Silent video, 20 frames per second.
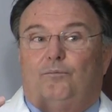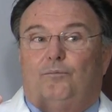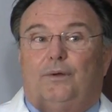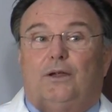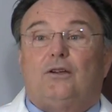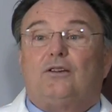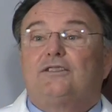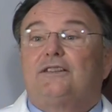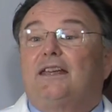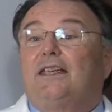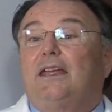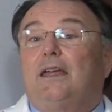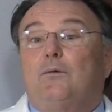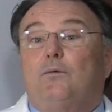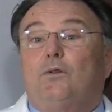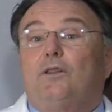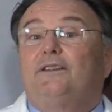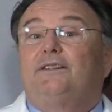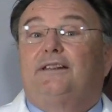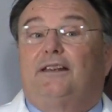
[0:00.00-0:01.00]
because they can't
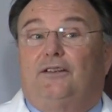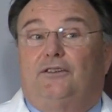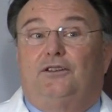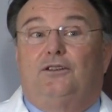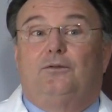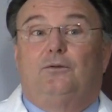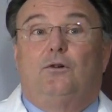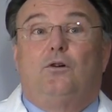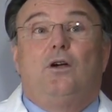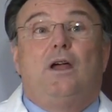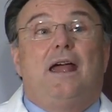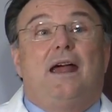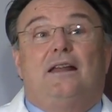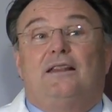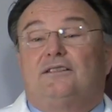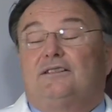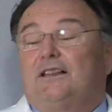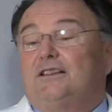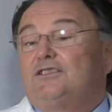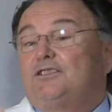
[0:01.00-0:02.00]
really tell you. And
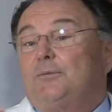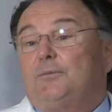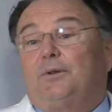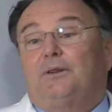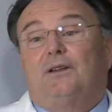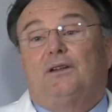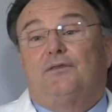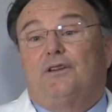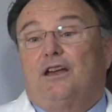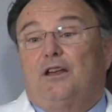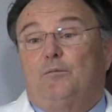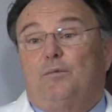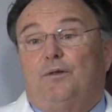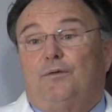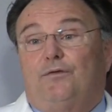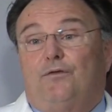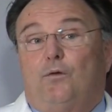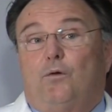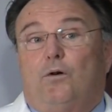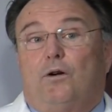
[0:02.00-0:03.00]
it's not something they've had
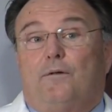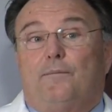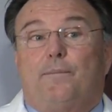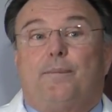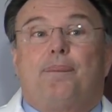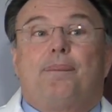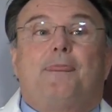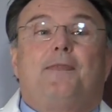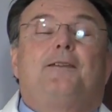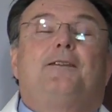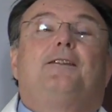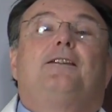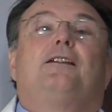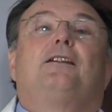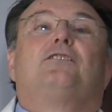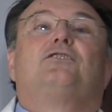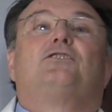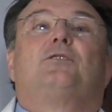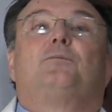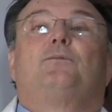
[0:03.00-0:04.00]
before.
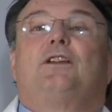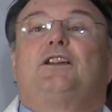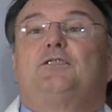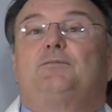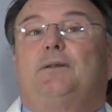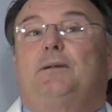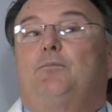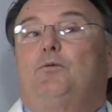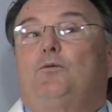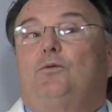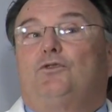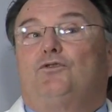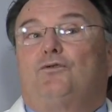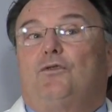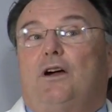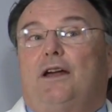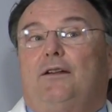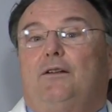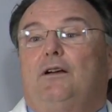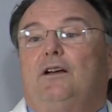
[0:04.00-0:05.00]
Sometimes people will
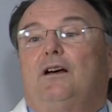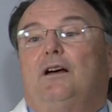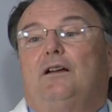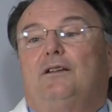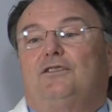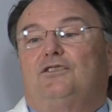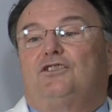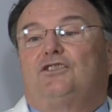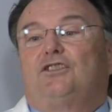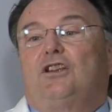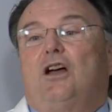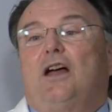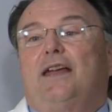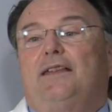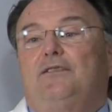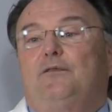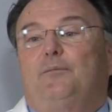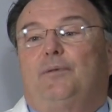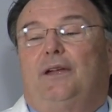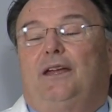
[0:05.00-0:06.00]
try to
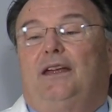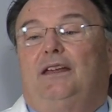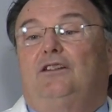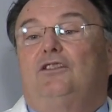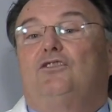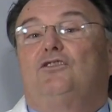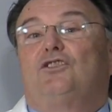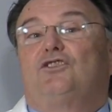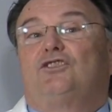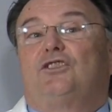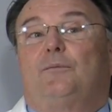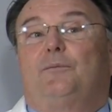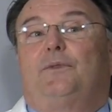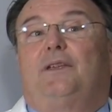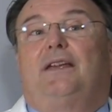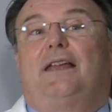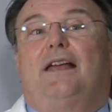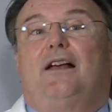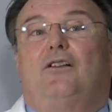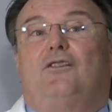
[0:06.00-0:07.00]
assign the pain to
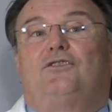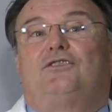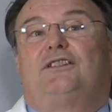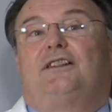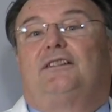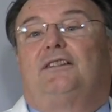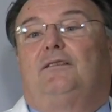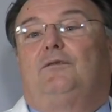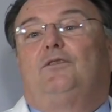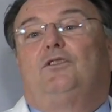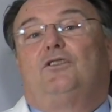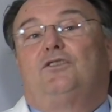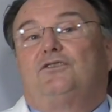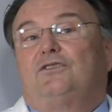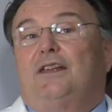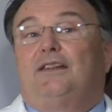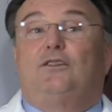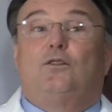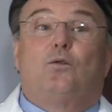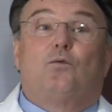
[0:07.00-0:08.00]
something else because
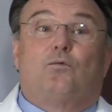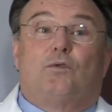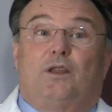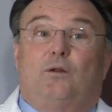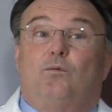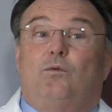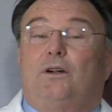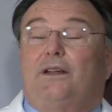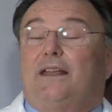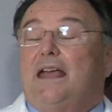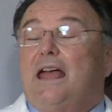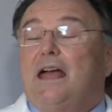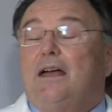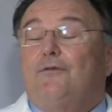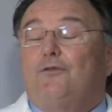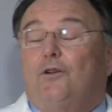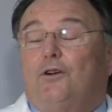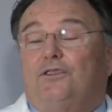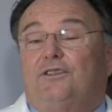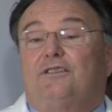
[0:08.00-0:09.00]
they don't really want to
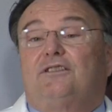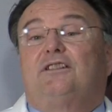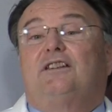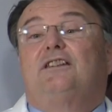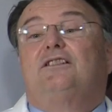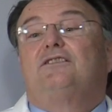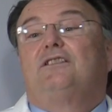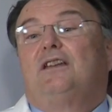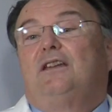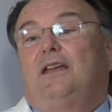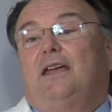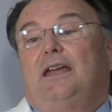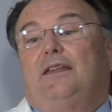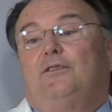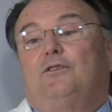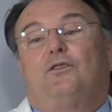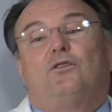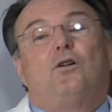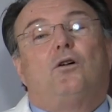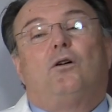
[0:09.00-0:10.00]
have heart disease,
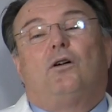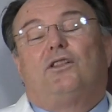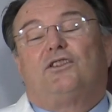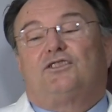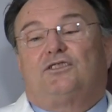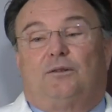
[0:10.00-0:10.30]
and they'll call it